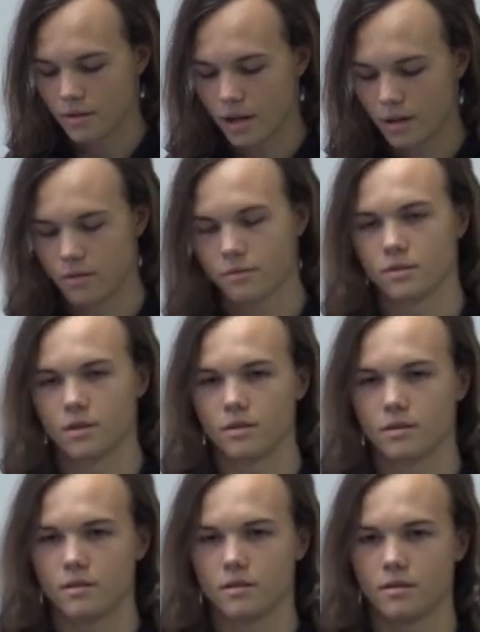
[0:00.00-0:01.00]
the
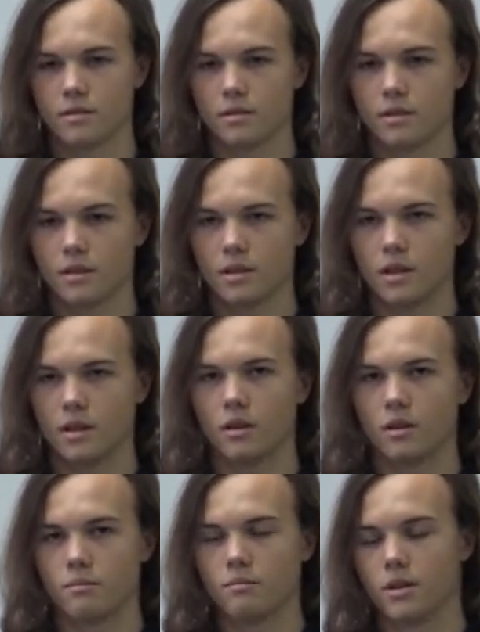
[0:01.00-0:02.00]
roots
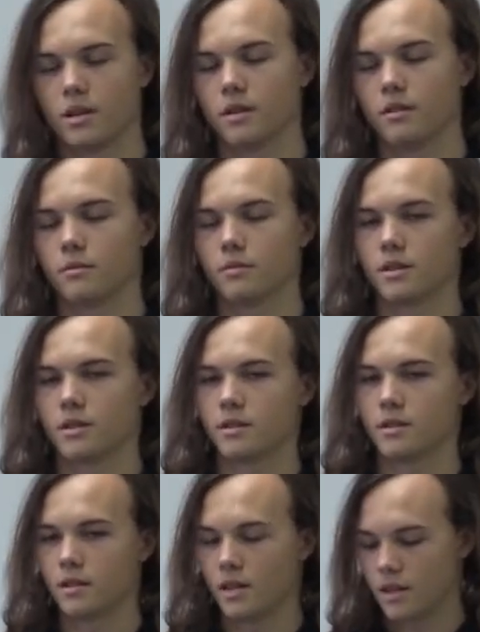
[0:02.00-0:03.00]
are put into the
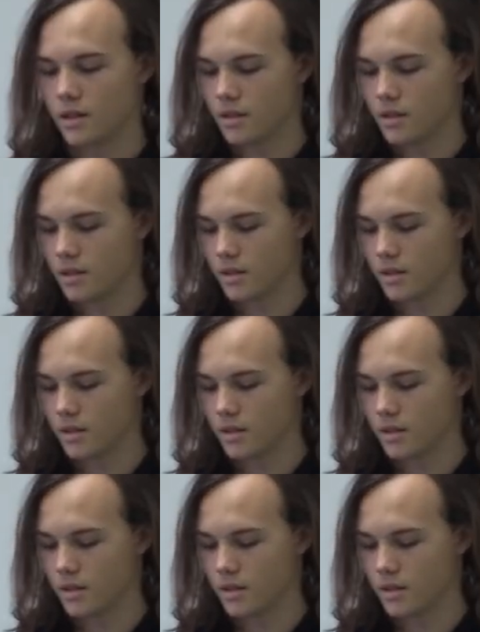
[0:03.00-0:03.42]
words, and